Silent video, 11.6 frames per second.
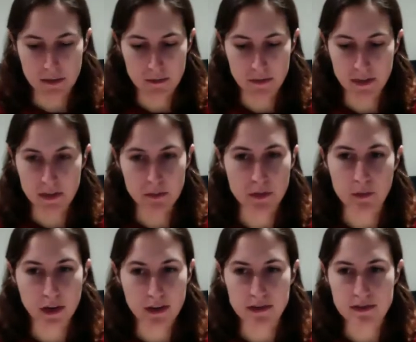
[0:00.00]
they can be the
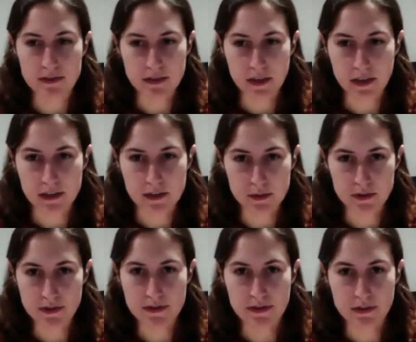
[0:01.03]
brightest
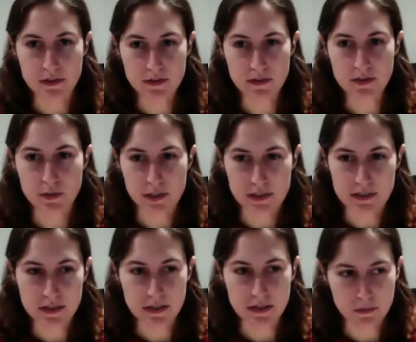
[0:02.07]
sources in the universe. We can
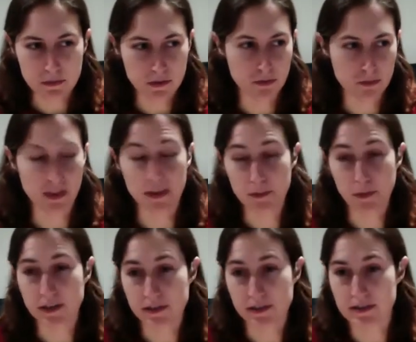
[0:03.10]
see them from the
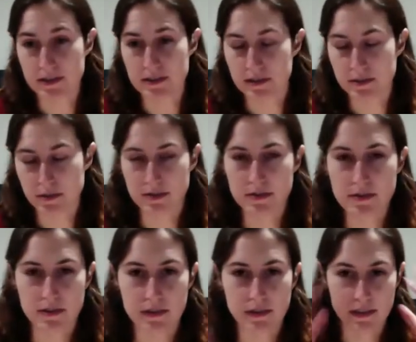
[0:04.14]
brightest consistent
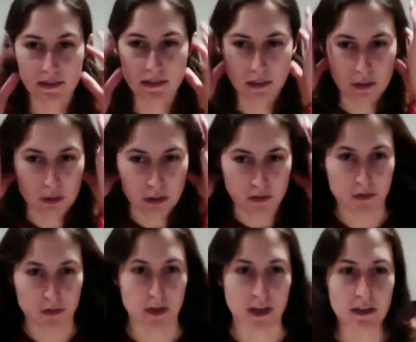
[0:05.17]
sources, things that go on for
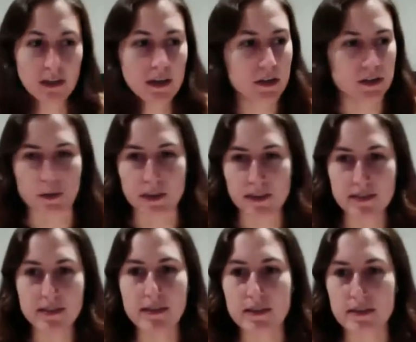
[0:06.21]
a while. We can
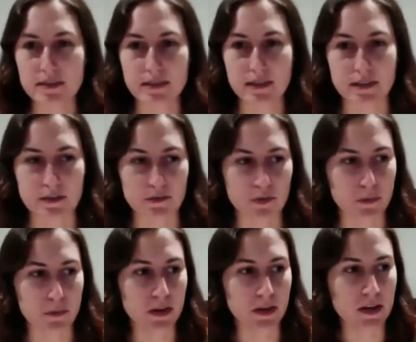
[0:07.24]
see these things
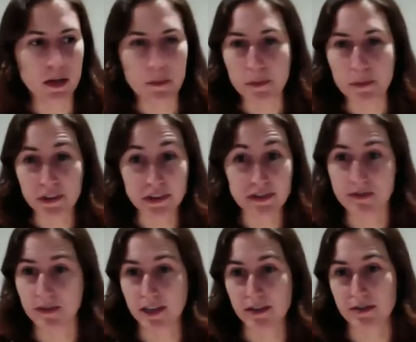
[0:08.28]
from billions of
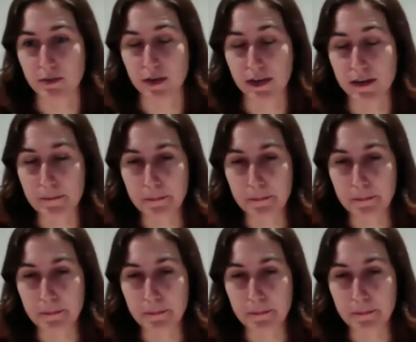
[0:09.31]
light years away,